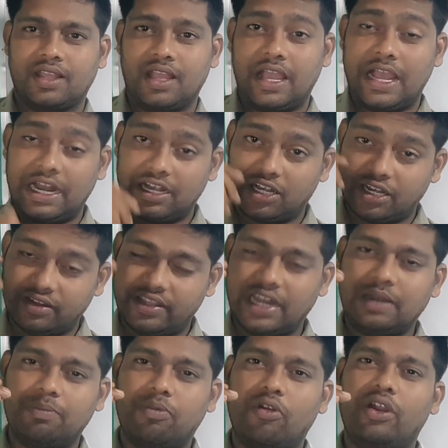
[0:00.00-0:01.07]
At
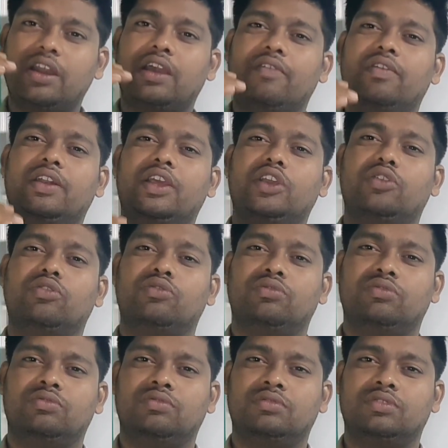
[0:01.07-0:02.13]
that point I will take it.
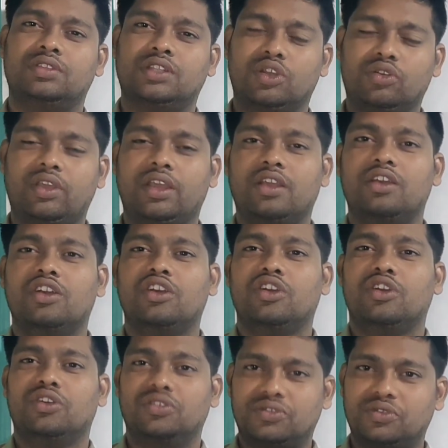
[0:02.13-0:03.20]
Okay,
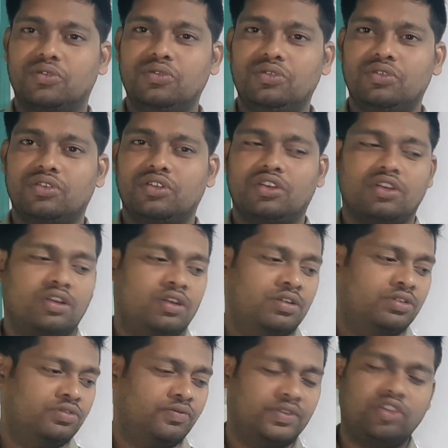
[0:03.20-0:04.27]
so
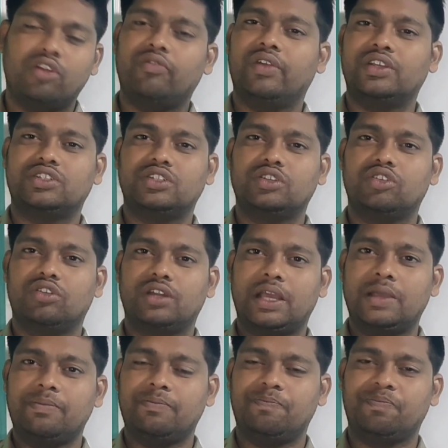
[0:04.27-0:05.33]
without wasting your
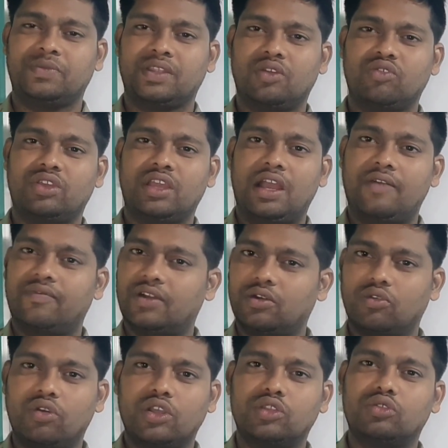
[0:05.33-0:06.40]
time, okay, after
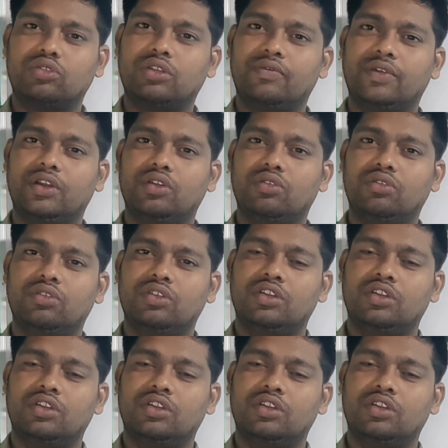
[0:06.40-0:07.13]
going through the video,